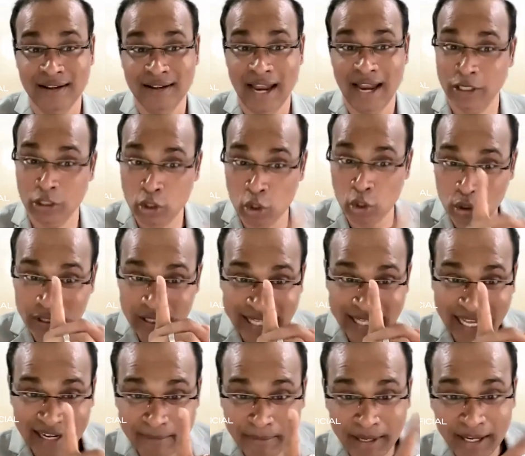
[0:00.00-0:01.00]
And don't
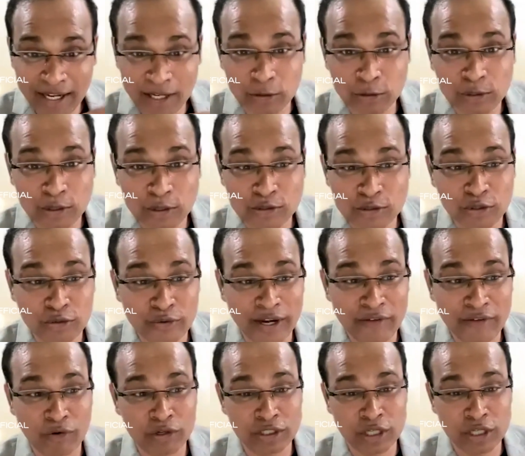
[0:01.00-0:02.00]
tell me
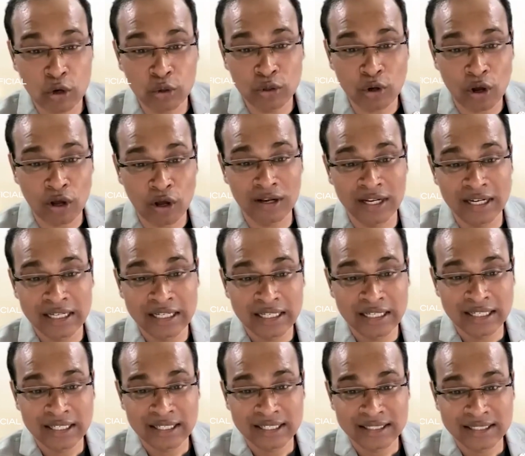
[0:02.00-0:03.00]
2024 Town Hall,
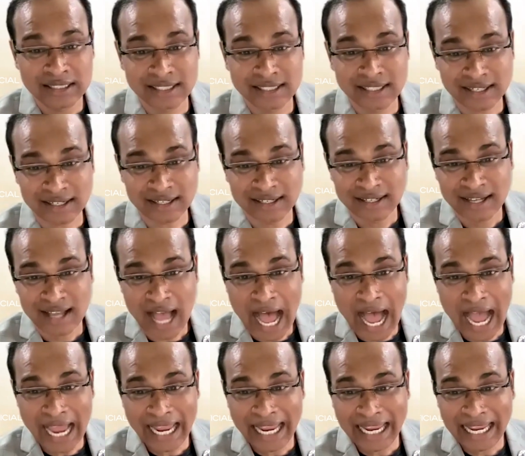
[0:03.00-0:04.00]
sir,
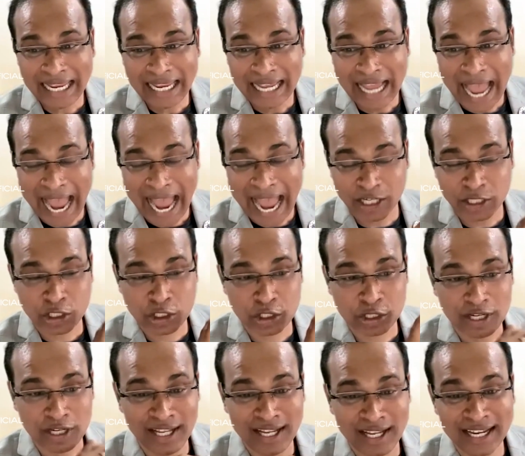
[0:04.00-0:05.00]
I
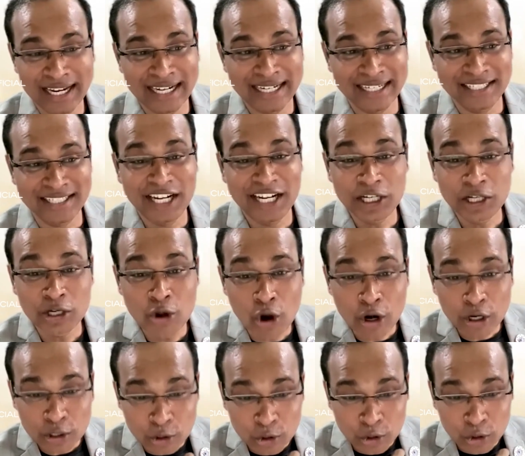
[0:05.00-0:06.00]
actually did
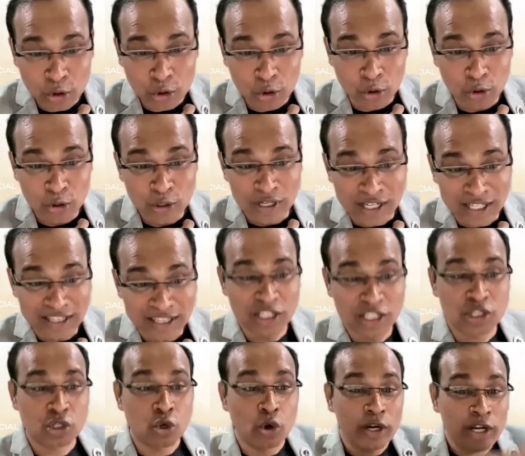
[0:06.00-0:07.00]
not know
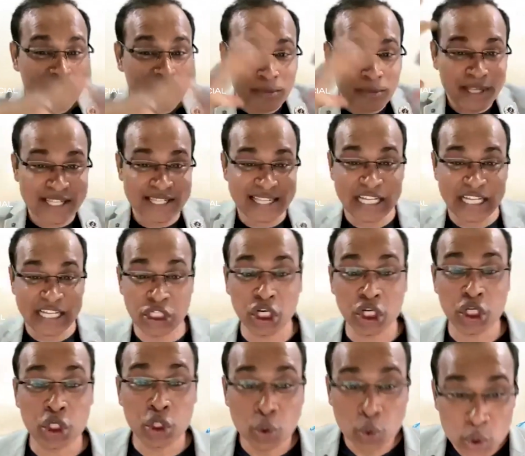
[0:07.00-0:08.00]
this is going to be such
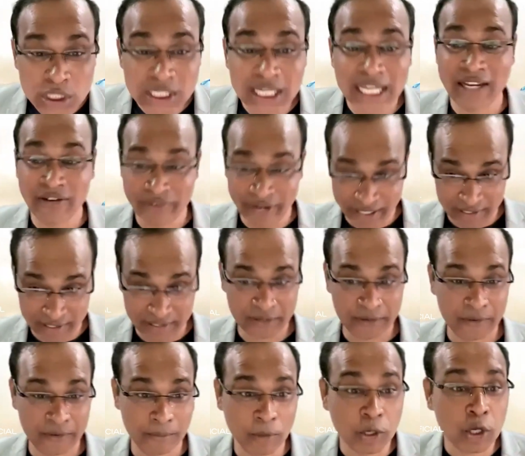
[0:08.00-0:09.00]
a huge event,
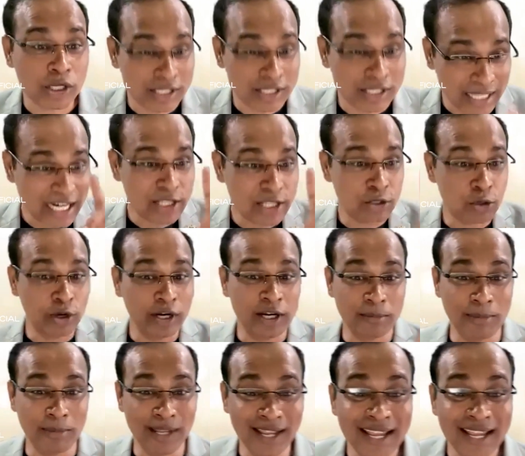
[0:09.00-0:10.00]
because that is going
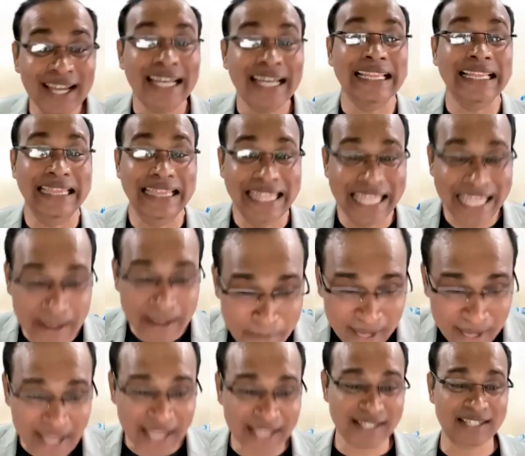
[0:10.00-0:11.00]
to be the
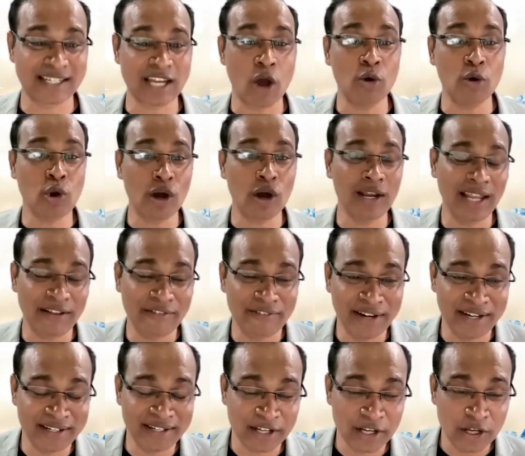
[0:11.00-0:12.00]
biggest Town Hall
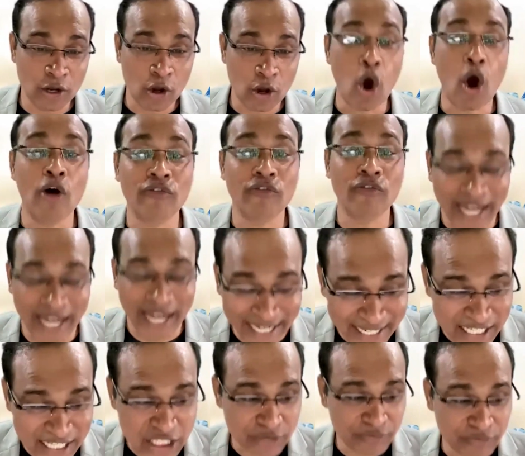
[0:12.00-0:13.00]
event of
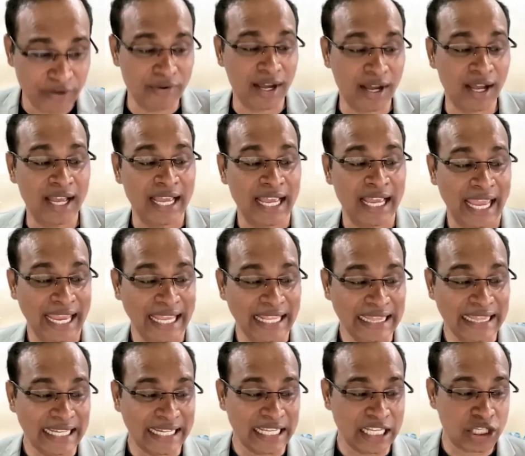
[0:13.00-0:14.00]
indusviva
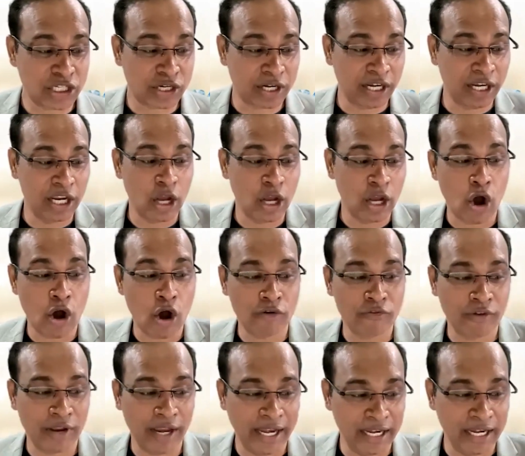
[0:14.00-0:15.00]
in the history
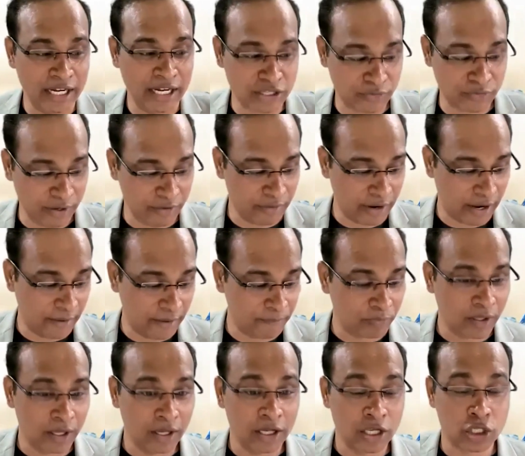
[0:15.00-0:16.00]
of indusviva.
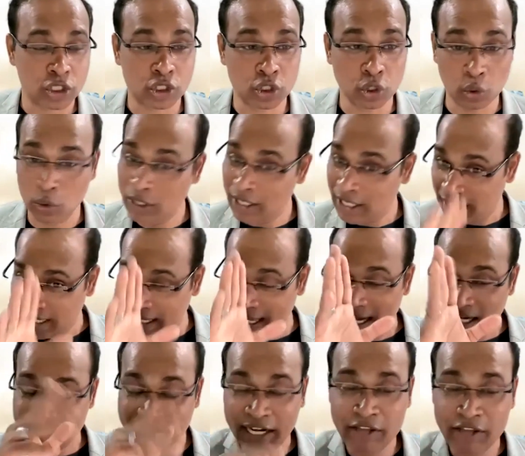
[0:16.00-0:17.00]
So
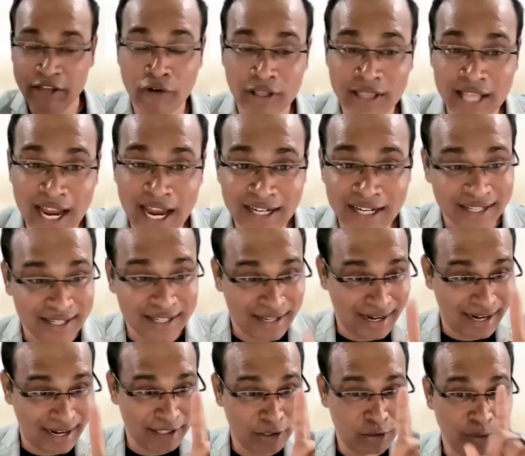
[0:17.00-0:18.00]
get ready for that.
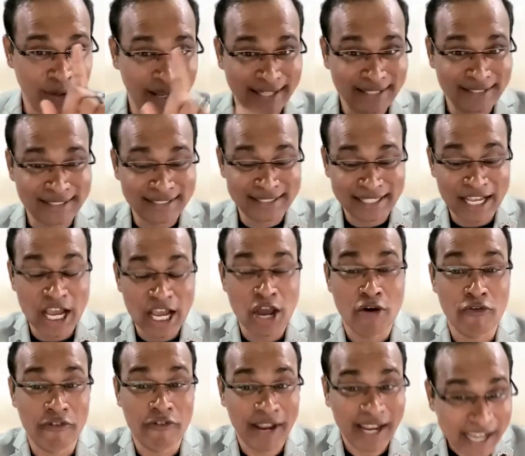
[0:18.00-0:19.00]
And today's
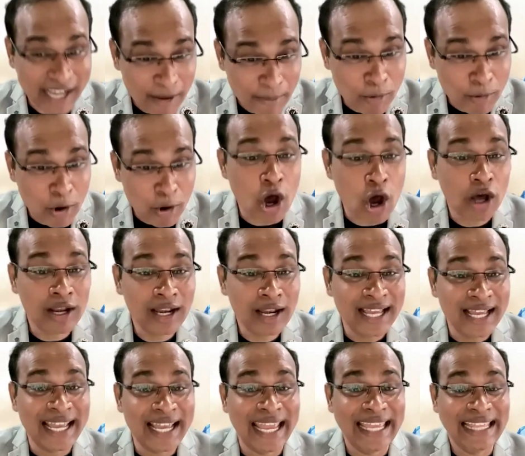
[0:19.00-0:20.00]
wake up
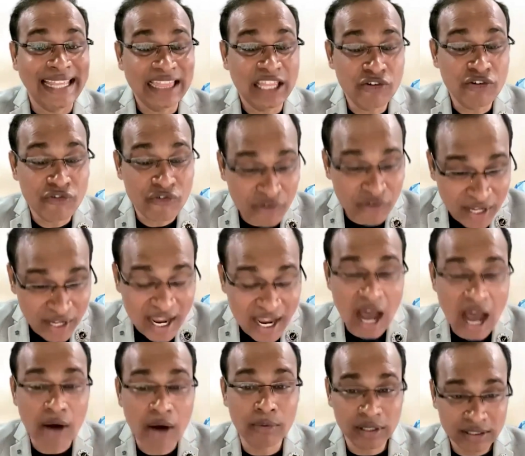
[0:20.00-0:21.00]
call in the wee
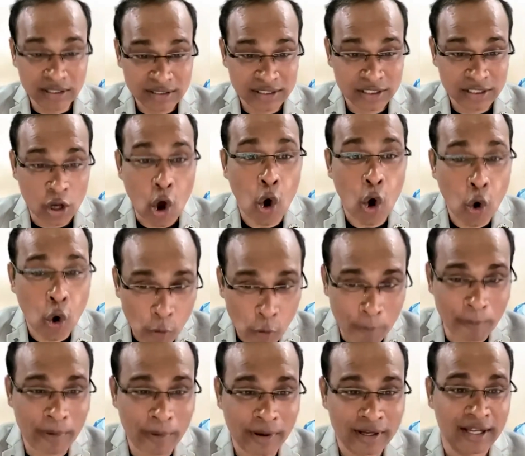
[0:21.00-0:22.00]
hours,
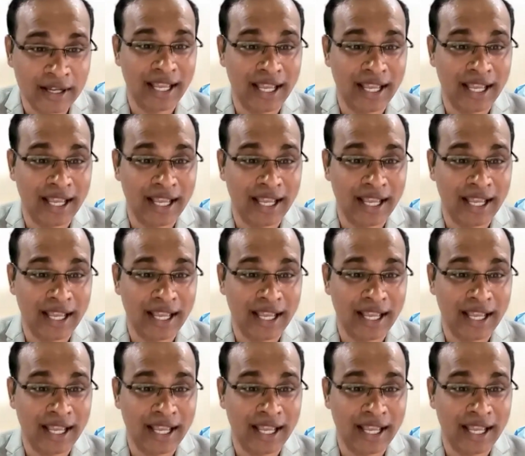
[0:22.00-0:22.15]
hope